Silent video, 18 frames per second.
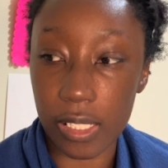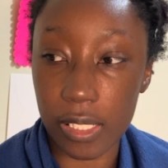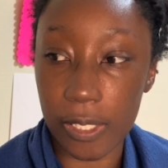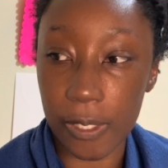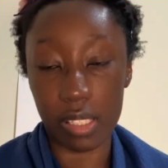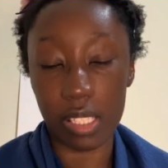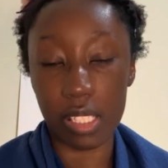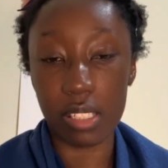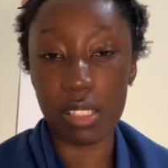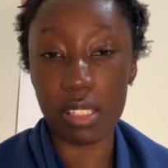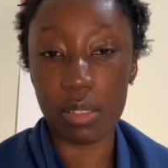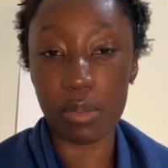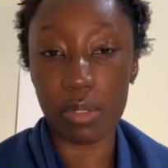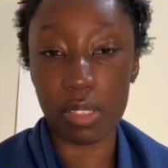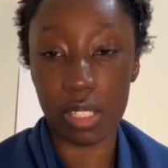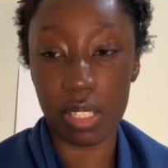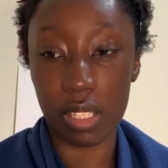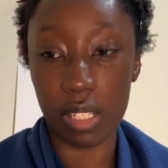This is
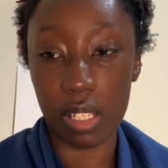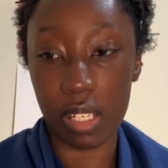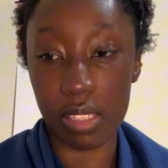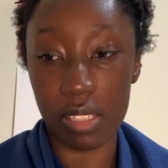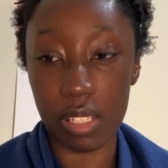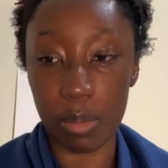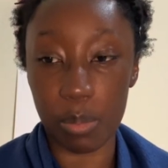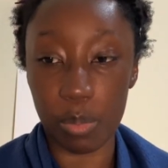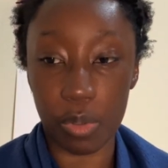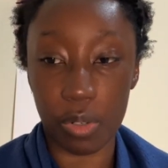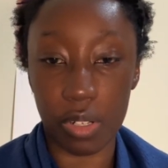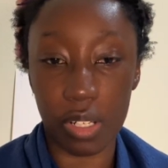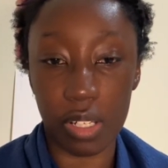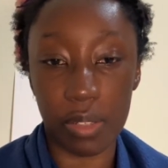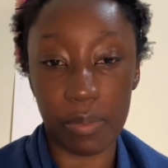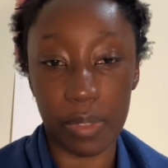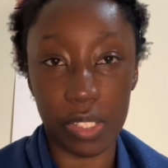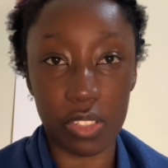the contemporary
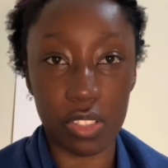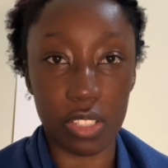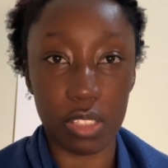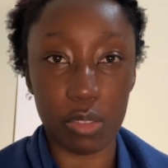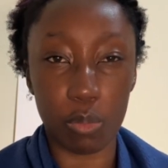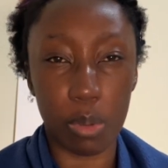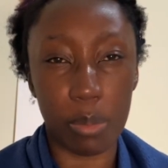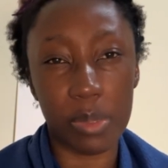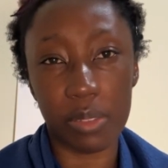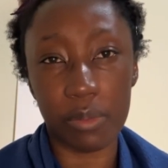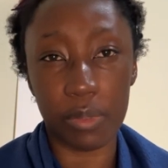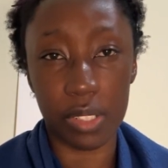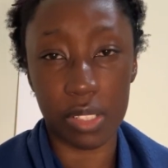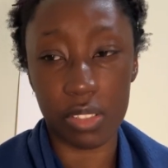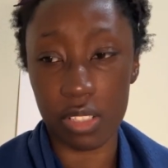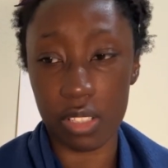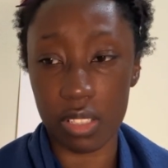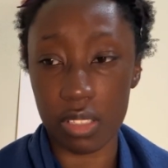fiction, woman
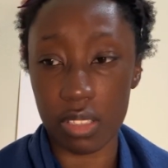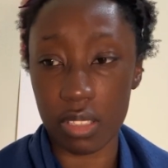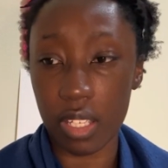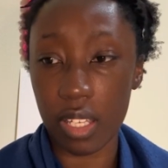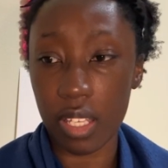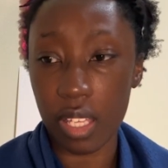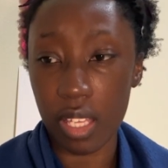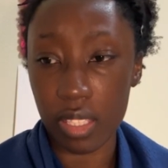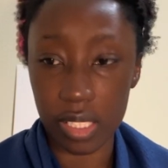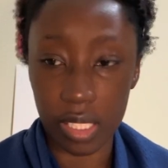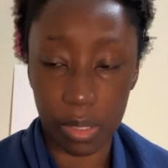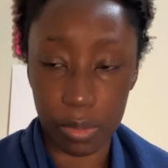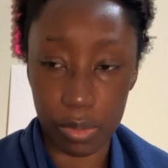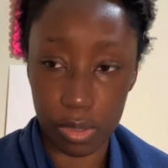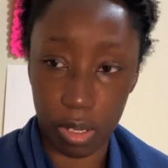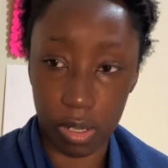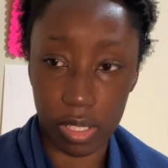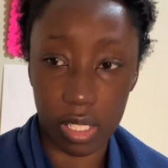fiction that I was
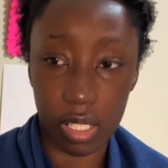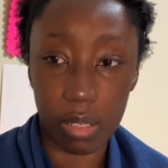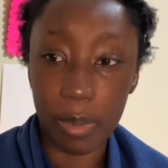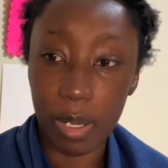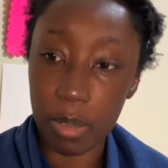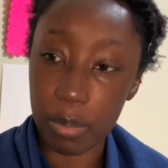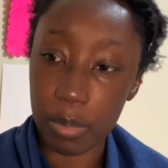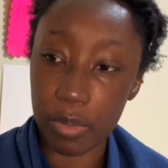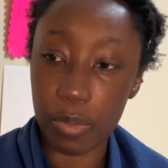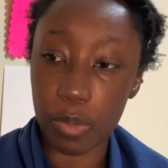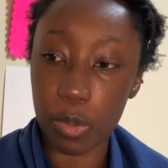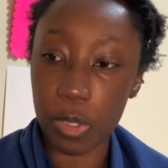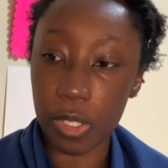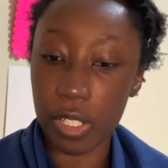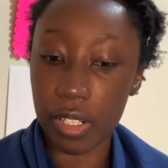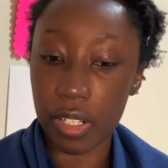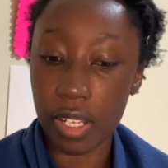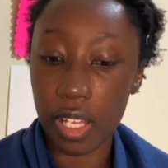talking about
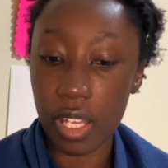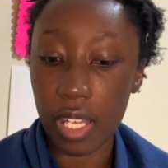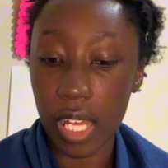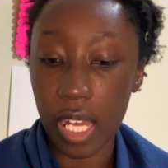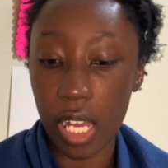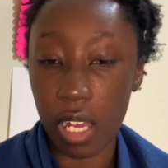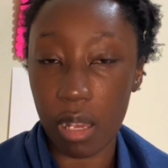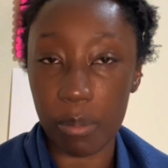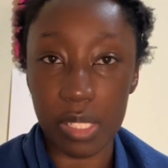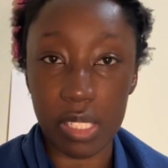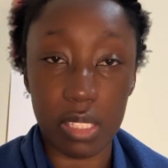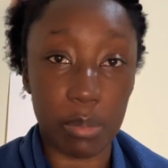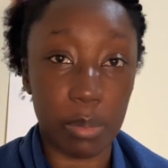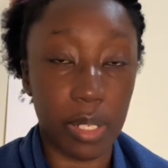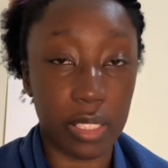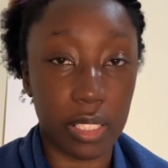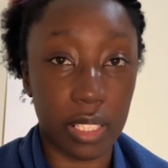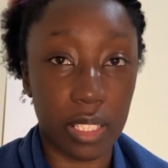before. It's
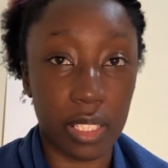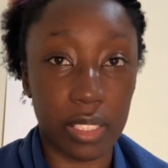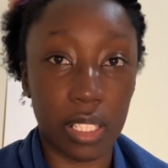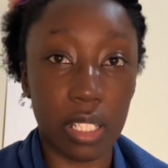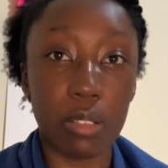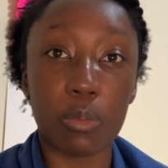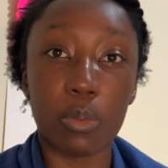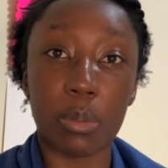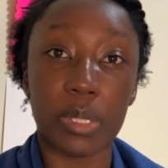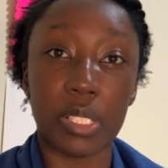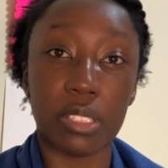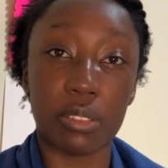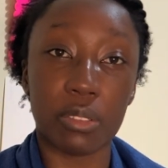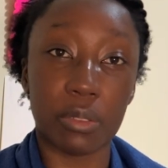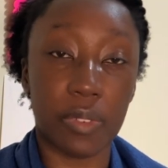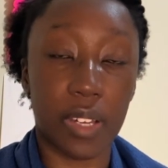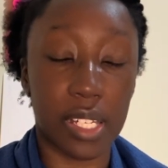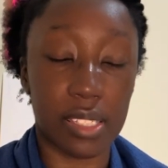about a young woman who
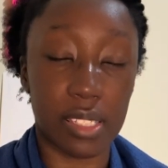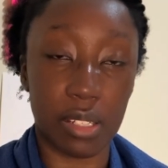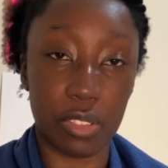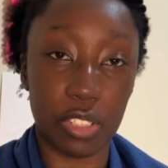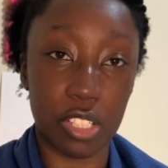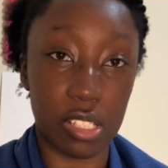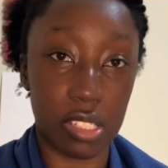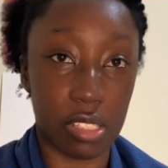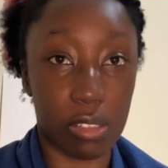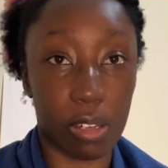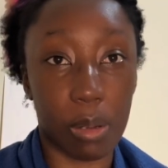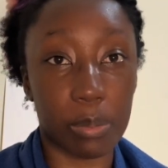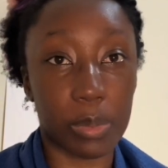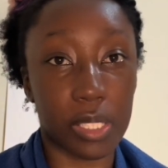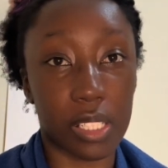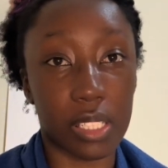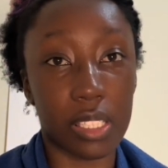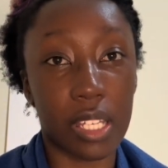finds out she's
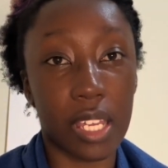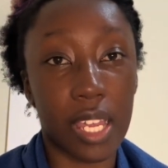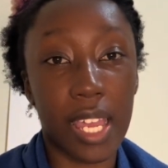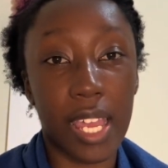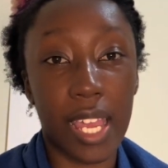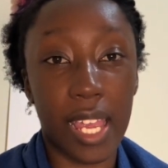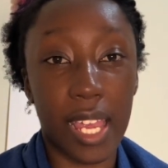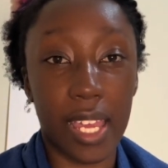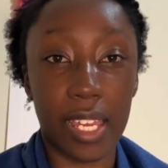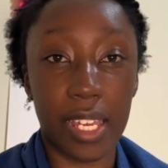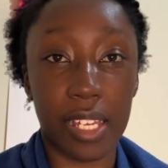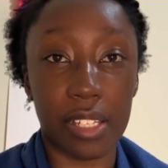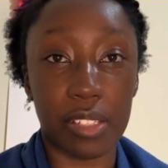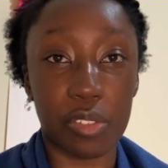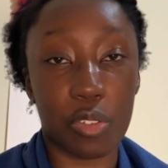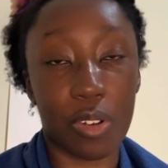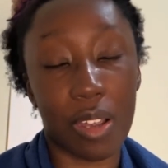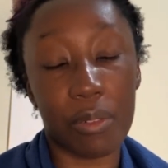adopted and
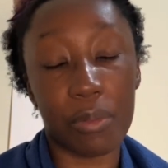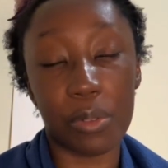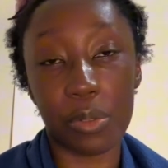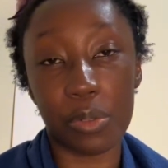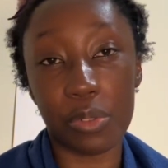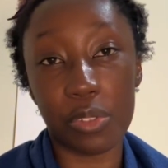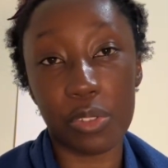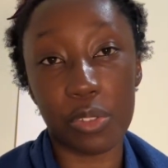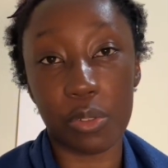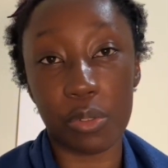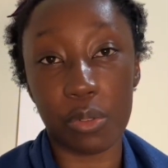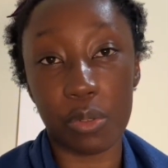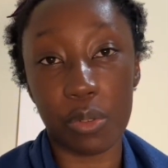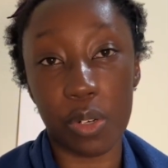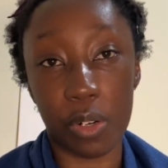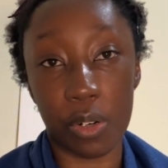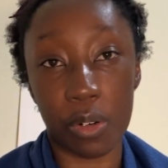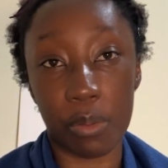travels to
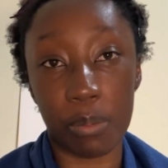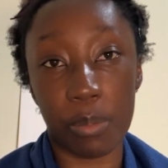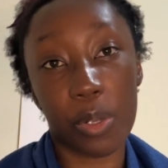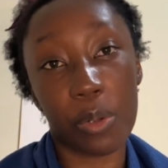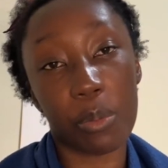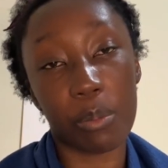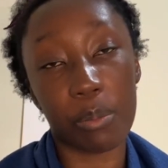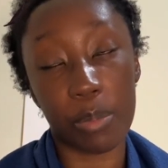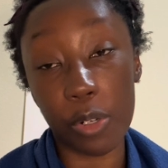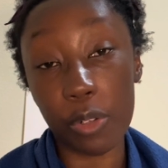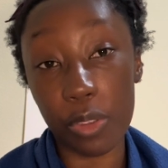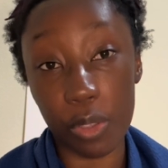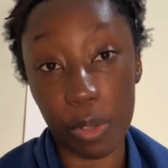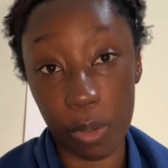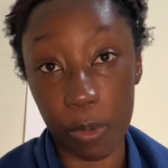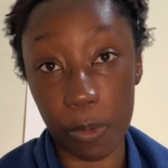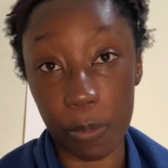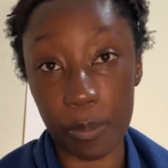her birth
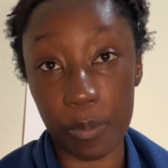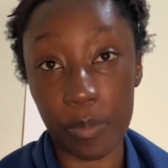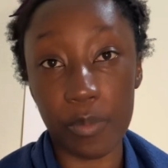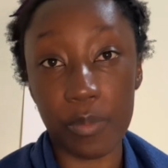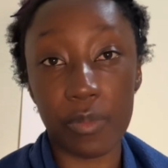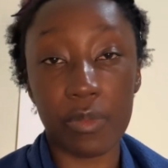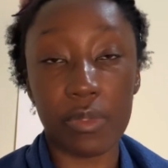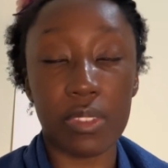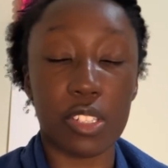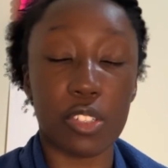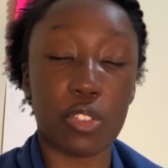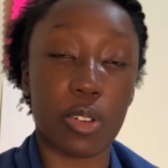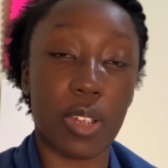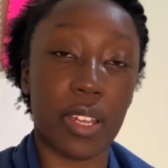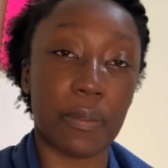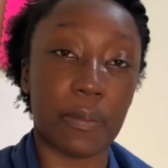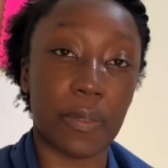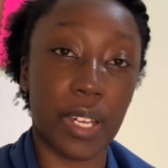home to try
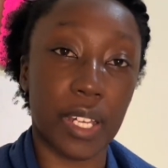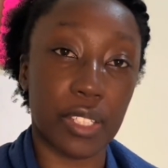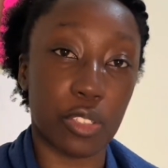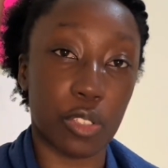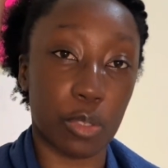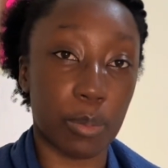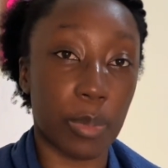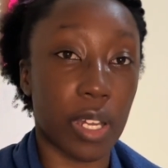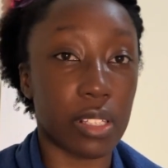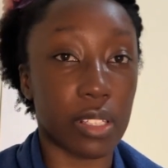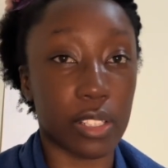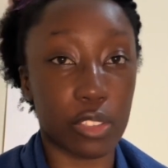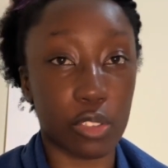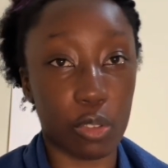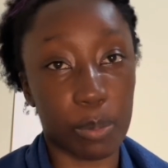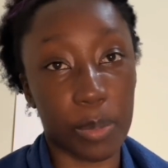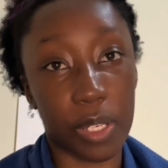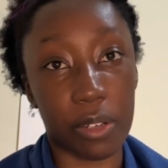and find her
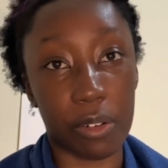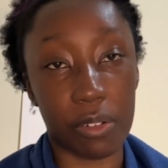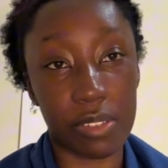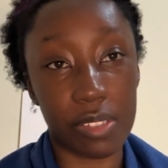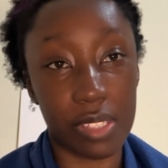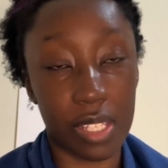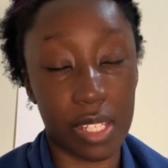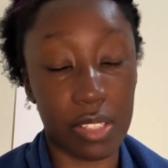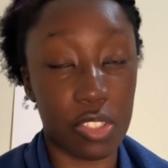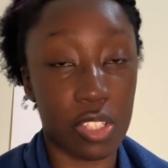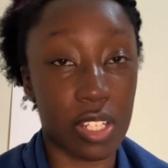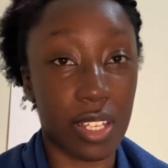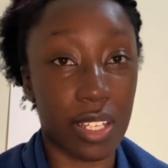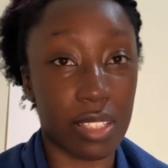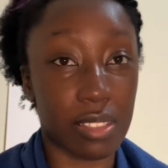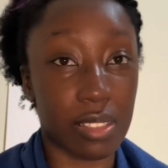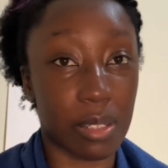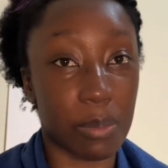biological parents, and she
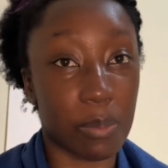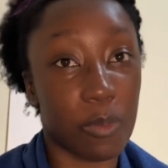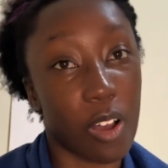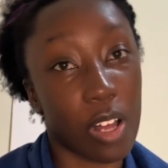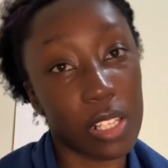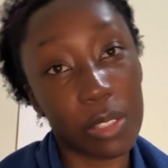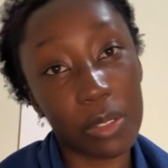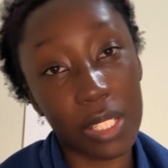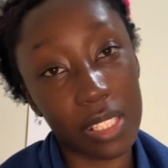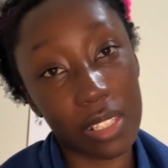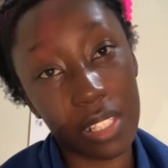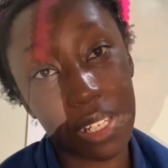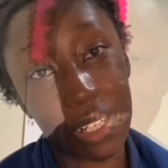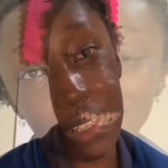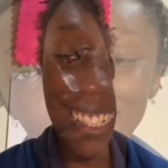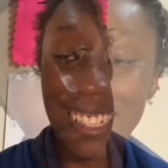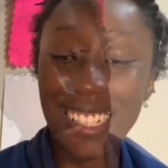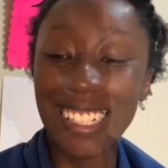ends up falling in
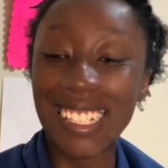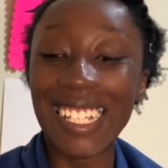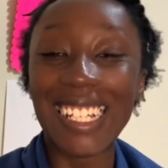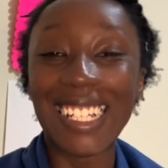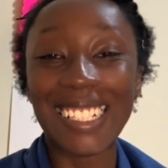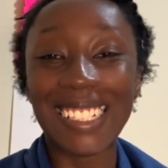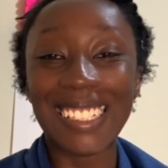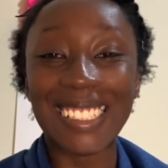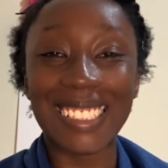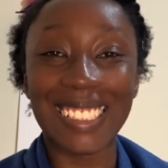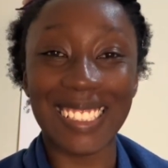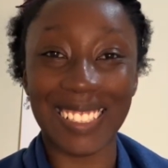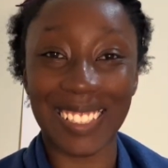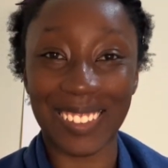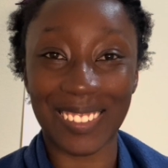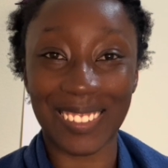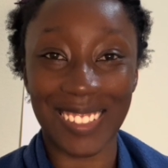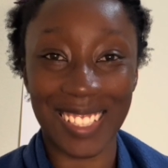love. And
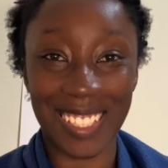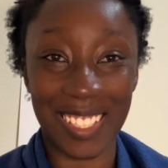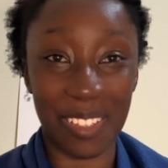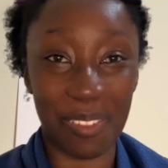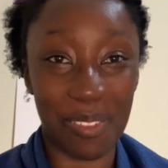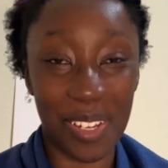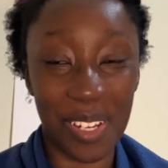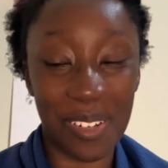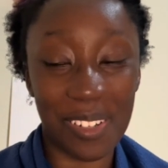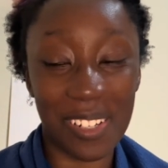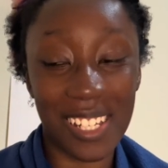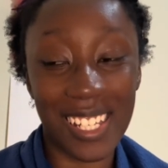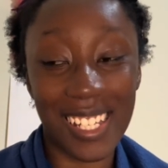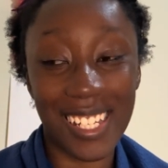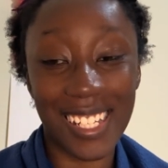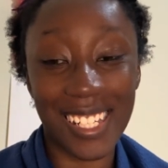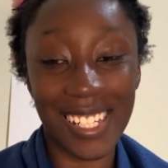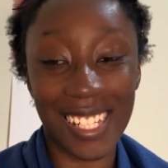so it's a
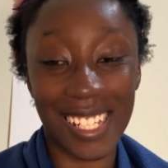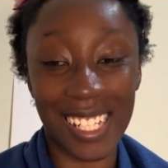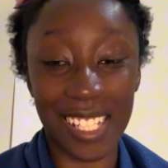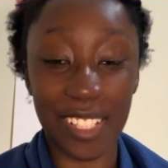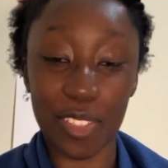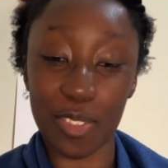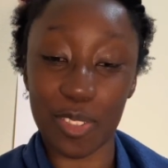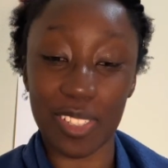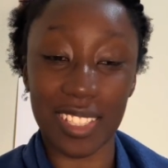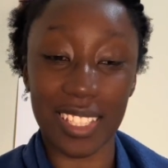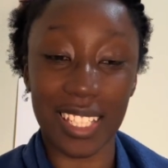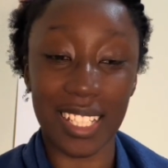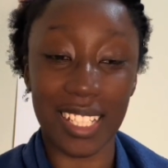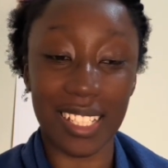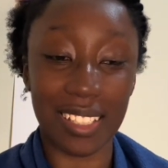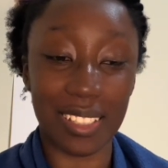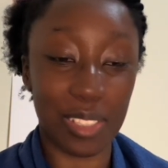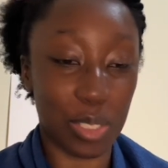very
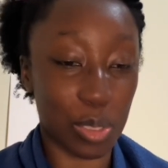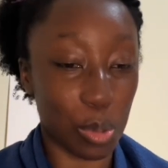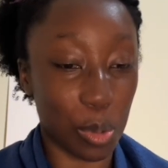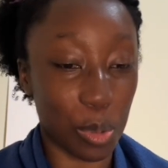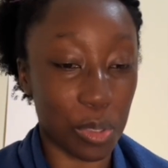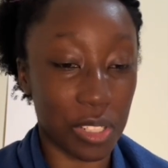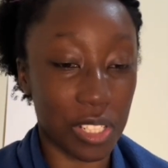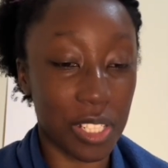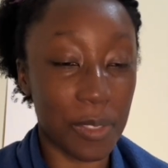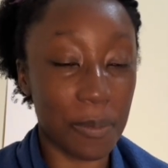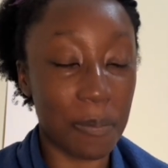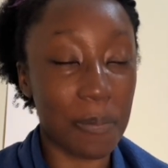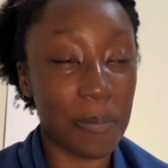interesting story.